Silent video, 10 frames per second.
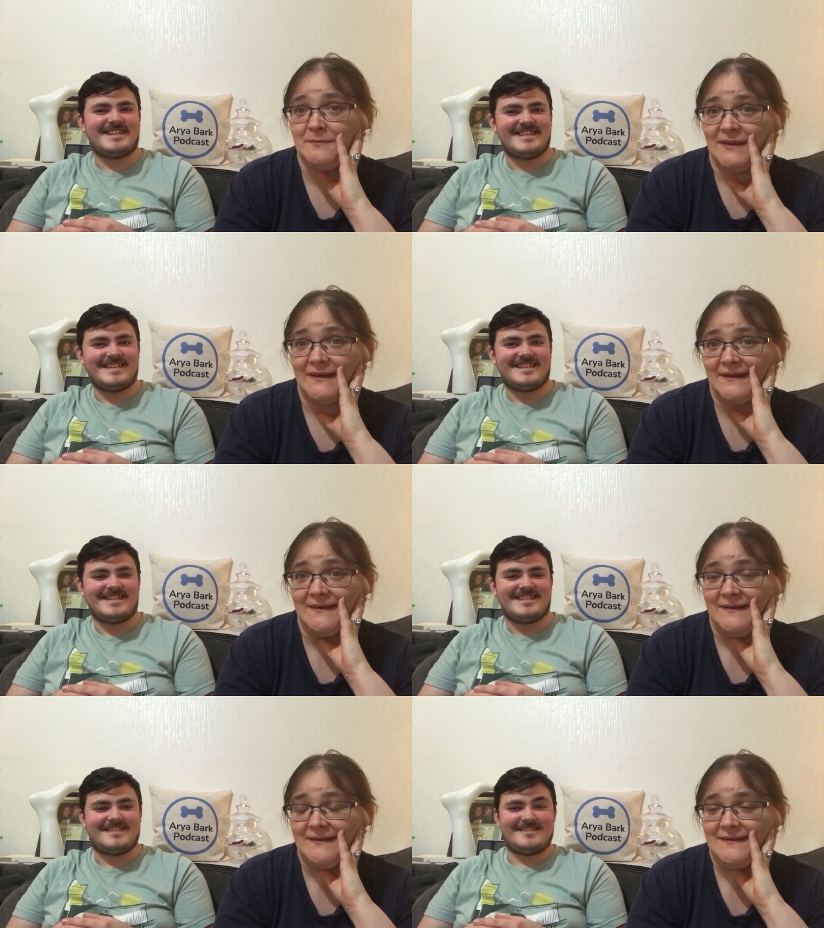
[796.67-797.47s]

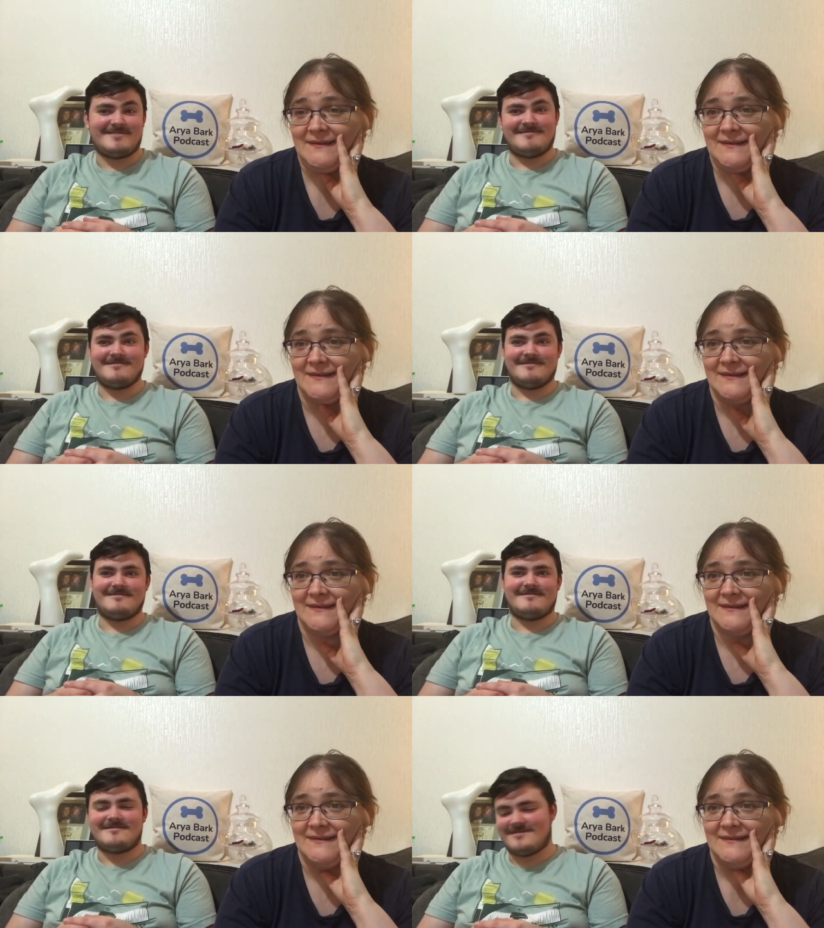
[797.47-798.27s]
Speaker 1: blanket.
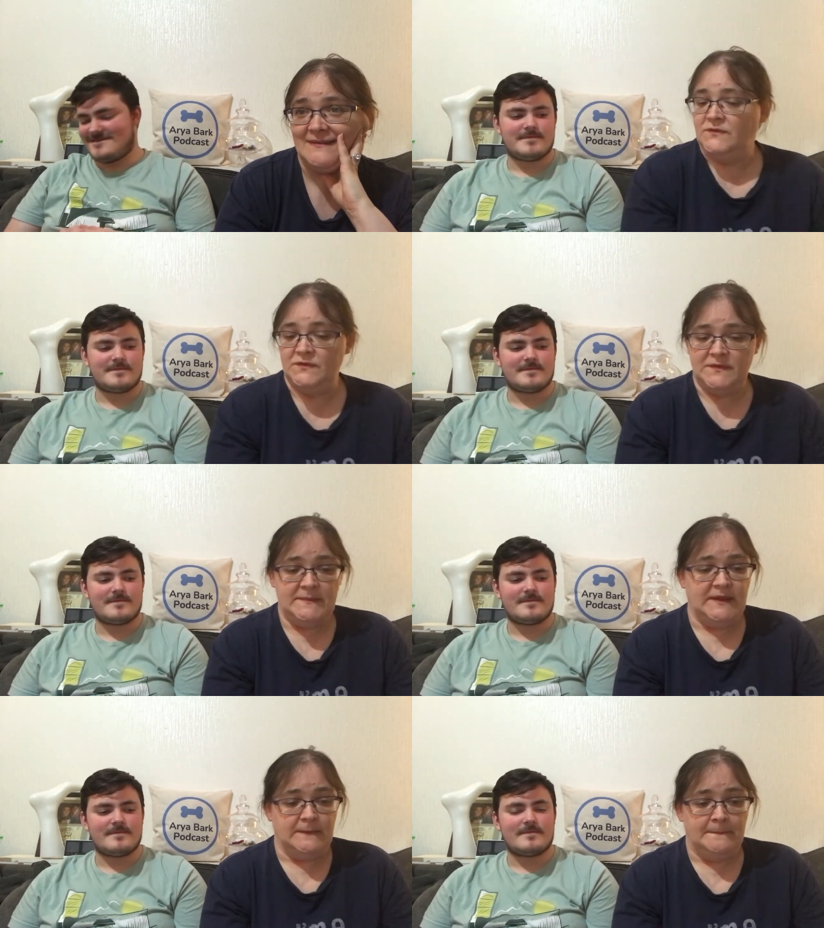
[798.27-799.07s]
Mm. So is it
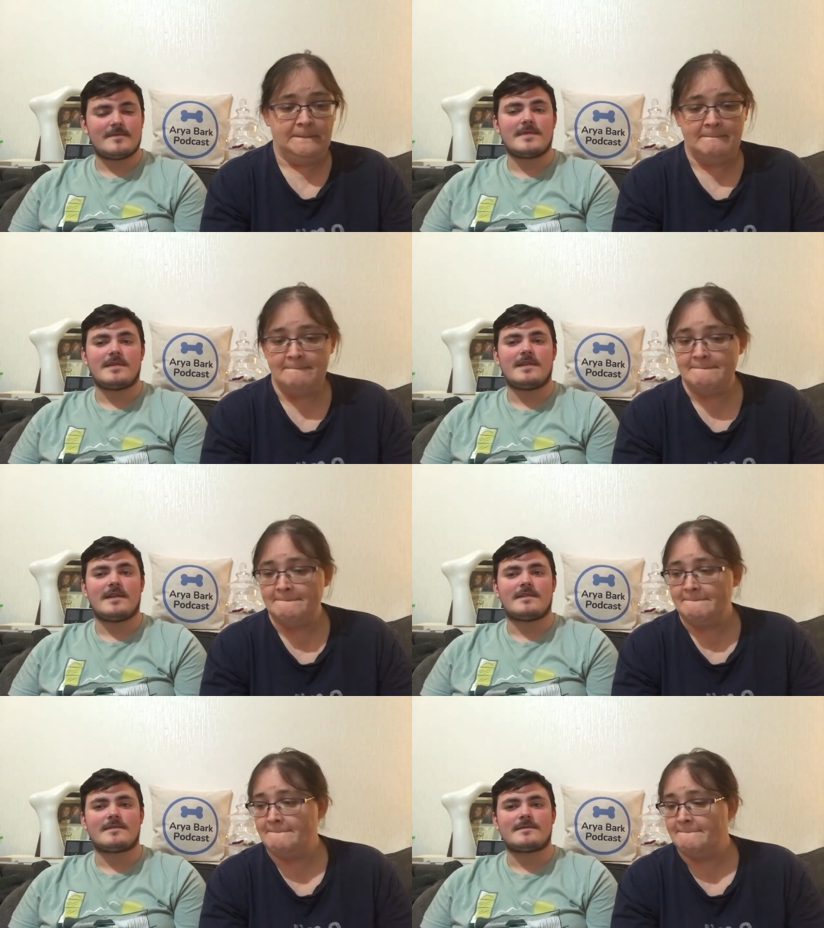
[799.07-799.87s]
me?
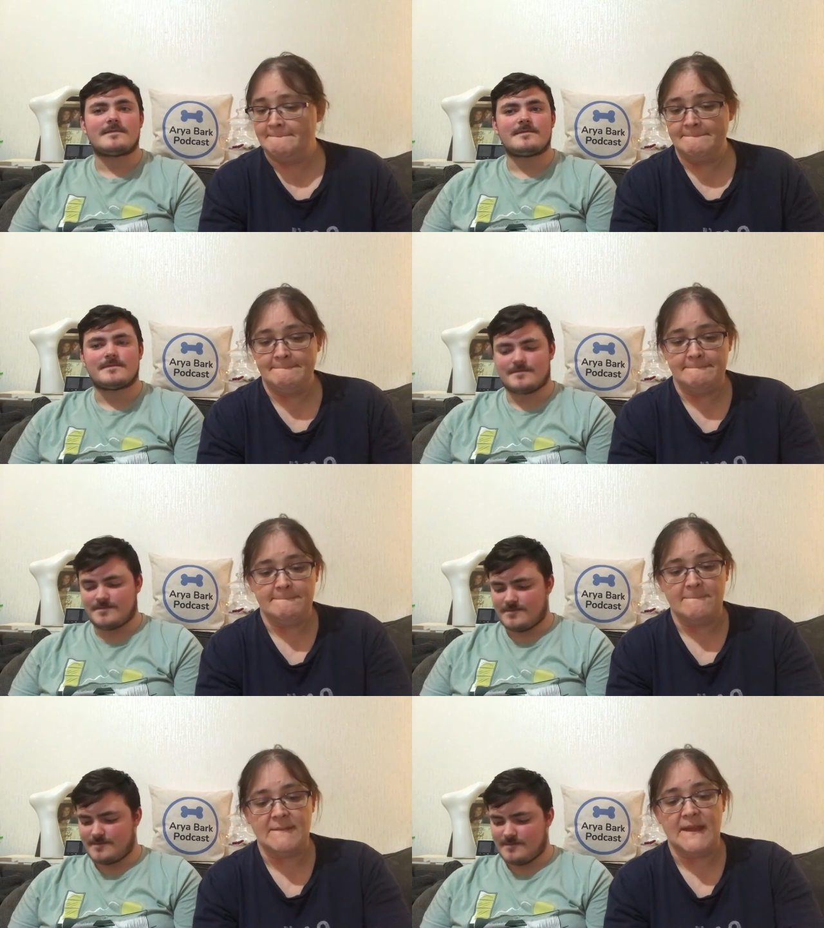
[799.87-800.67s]
Yes.
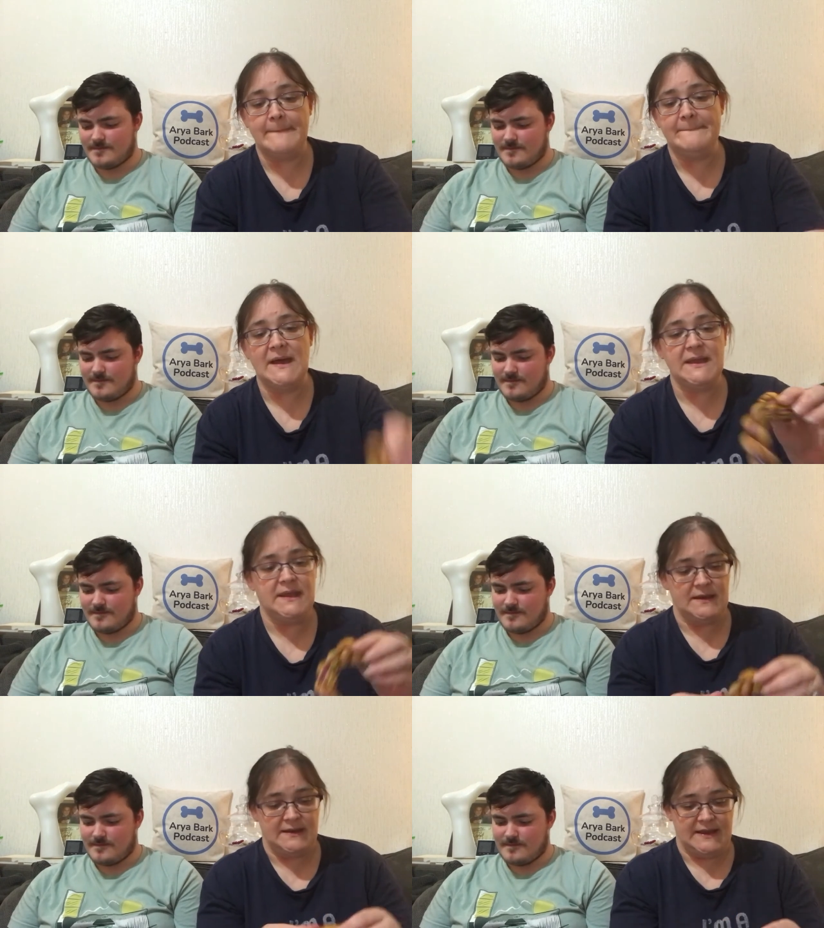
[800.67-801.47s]

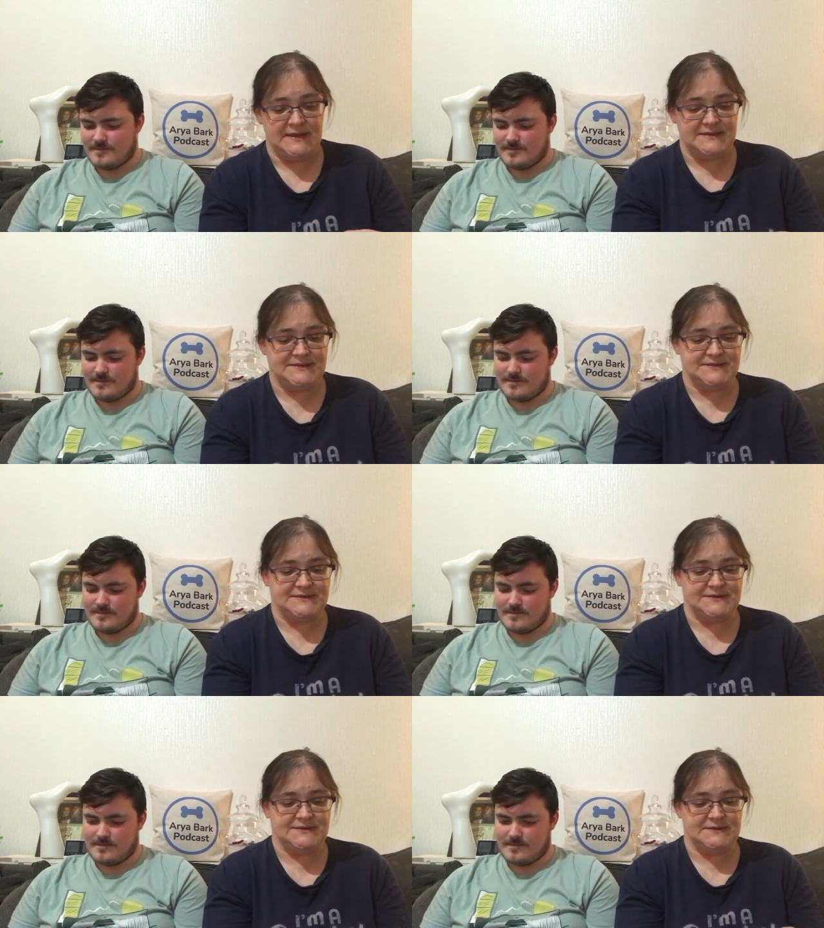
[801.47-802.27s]
My
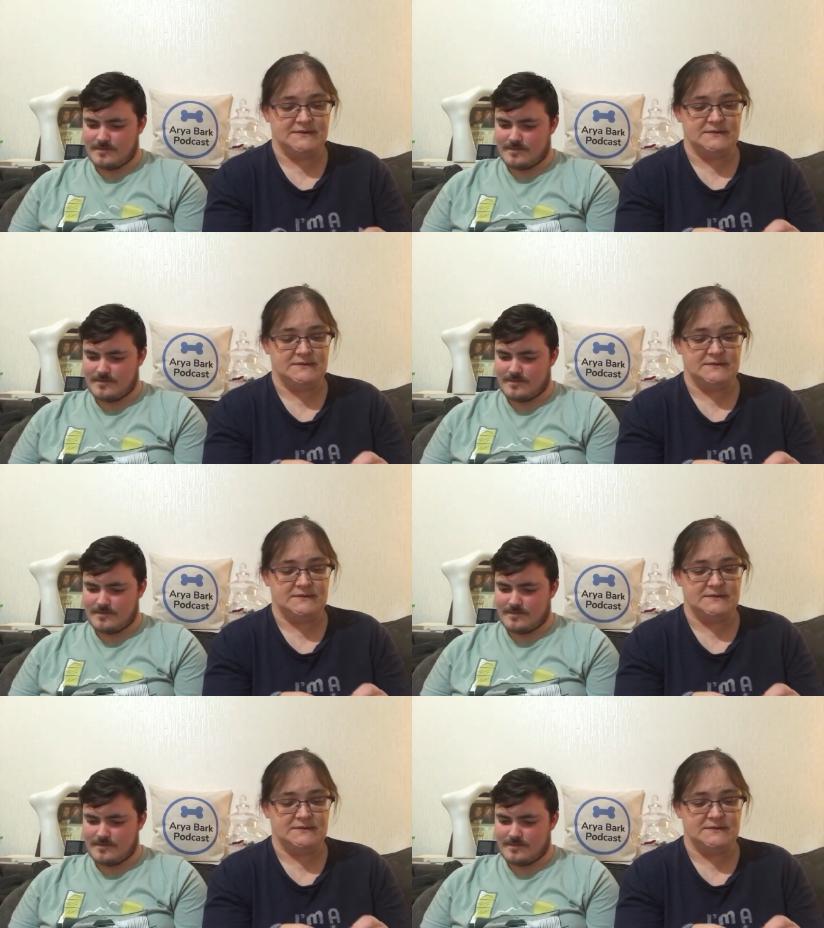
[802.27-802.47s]
next.